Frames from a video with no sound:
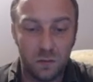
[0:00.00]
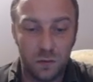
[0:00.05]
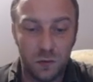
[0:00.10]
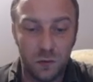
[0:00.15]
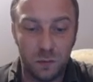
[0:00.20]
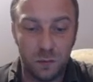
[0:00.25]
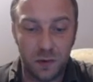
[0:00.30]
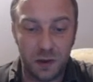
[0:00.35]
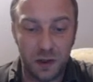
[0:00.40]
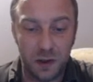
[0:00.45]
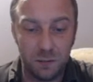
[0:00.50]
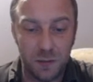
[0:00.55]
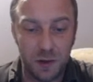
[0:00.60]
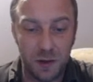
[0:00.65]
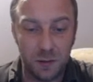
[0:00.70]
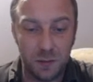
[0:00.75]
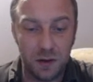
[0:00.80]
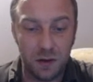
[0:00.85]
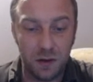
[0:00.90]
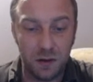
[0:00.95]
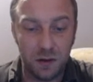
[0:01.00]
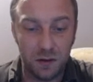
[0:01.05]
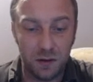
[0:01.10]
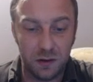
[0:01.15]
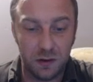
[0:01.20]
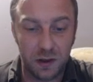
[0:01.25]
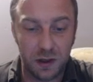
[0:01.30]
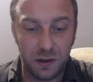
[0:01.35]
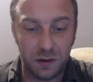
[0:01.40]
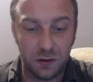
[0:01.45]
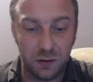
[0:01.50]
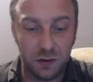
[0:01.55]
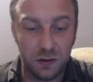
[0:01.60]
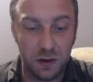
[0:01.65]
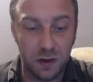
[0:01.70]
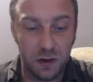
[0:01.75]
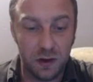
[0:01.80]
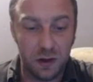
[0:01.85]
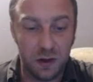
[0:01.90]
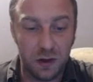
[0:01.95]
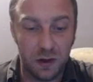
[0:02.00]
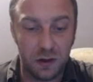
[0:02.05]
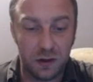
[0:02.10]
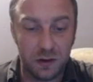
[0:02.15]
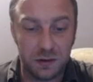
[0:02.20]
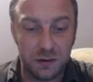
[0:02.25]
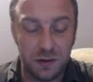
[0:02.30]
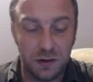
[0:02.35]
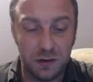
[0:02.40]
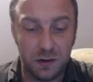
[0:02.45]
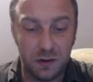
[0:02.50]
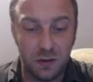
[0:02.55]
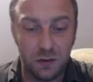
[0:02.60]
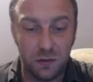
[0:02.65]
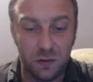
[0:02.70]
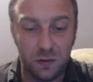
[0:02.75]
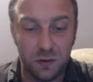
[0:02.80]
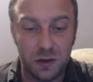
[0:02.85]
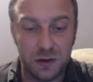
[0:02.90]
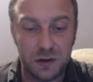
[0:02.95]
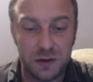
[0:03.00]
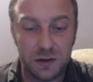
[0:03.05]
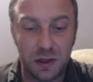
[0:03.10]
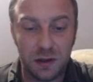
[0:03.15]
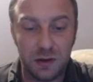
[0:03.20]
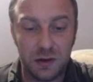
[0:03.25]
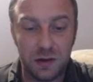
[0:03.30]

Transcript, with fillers: to play maybe knight on uh, c2 it's not